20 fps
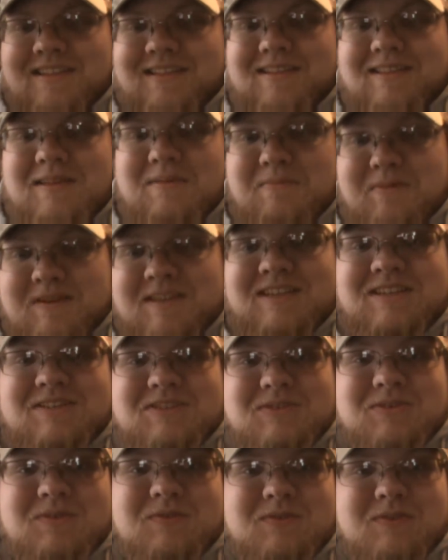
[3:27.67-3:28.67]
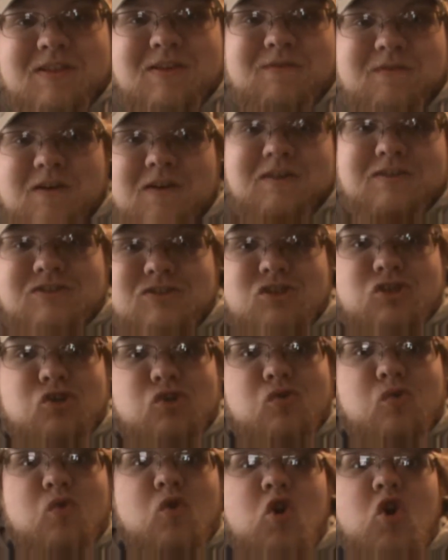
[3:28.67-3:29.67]
the potential for the first
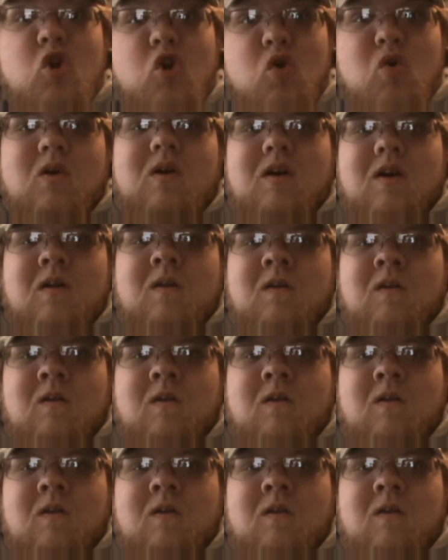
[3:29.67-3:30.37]
true